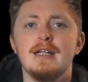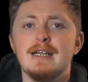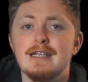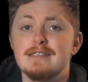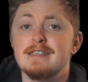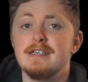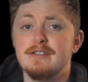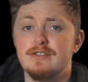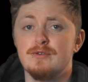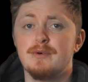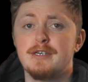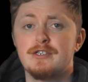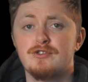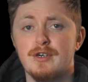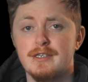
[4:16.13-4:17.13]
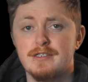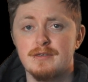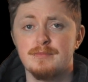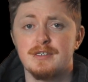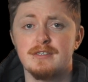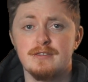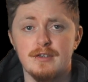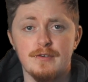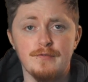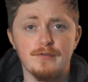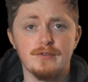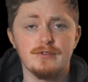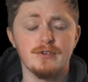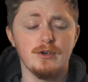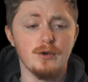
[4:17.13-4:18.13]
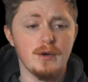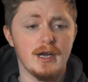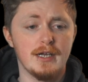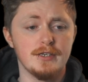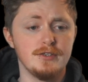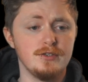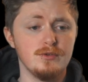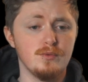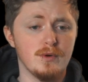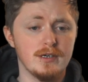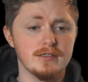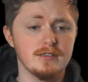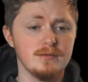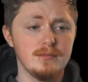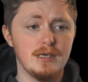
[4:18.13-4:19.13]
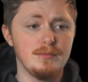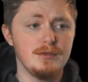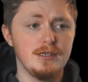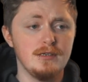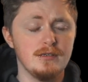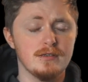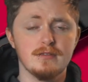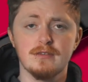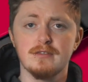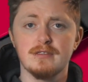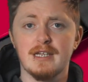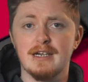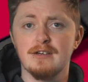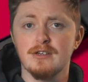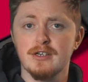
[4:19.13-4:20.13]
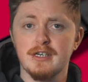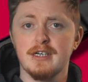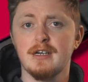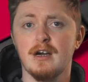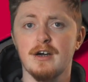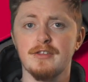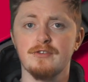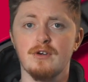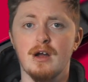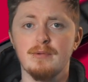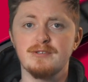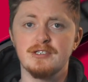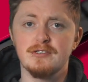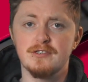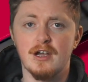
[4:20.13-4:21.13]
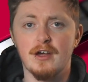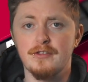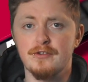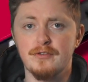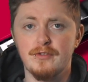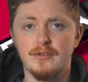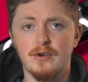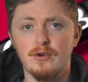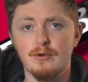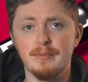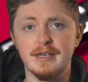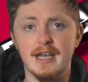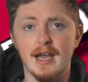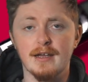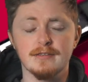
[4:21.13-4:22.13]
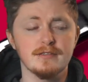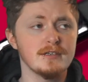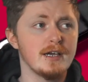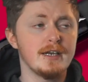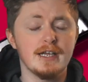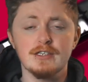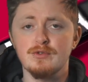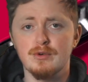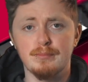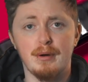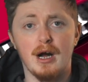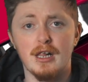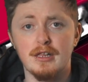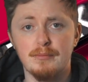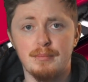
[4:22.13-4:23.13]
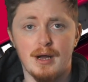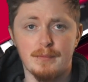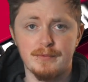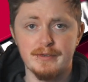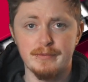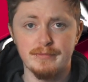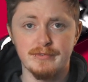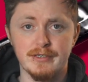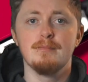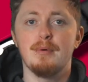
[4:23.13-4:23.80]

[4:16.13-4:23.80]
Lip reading: Let's say you do want to try something different though, and you want to maybe start looking at other options other than OBS, and that's where PolyPop comes in.